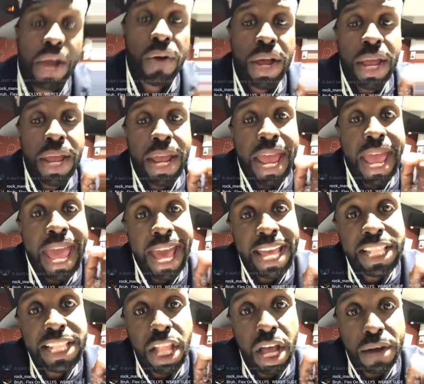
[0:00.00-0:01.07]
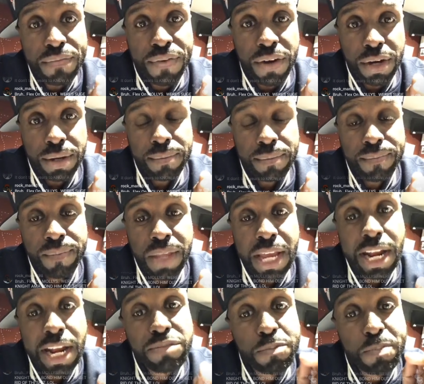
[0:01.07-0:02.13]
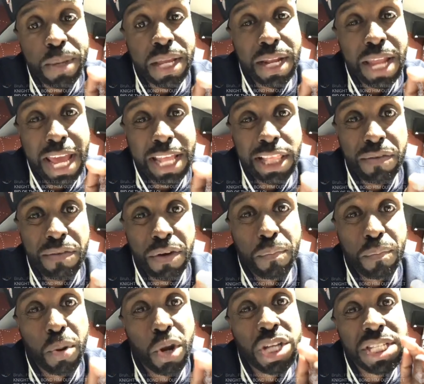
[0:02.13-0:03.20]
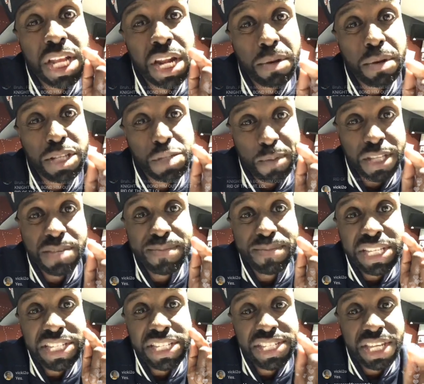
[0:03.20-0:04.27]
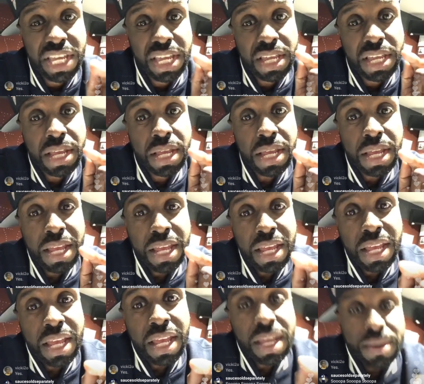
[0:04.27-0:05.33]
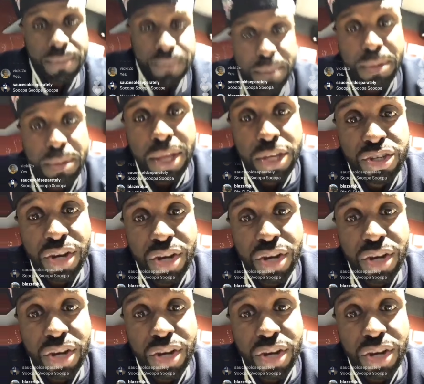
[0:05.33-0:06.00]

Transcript: Now, Ed Lover, and I'm speaking to Ed Lover because then I'm going to speak to Mr. C. Let me make